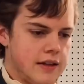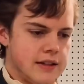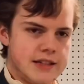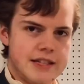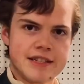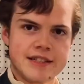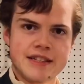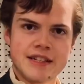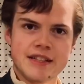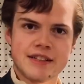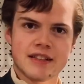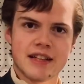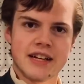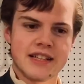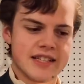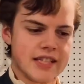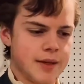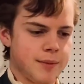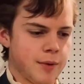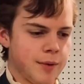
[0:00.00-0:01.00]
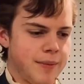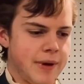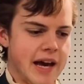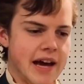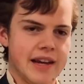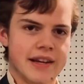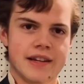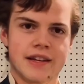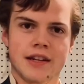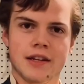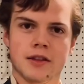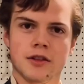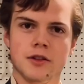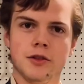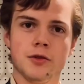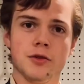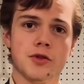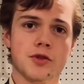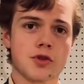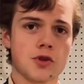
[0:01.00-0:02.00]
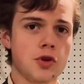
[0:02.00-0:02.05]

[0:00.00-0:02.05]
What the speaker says: Disney's lightsaber patent includes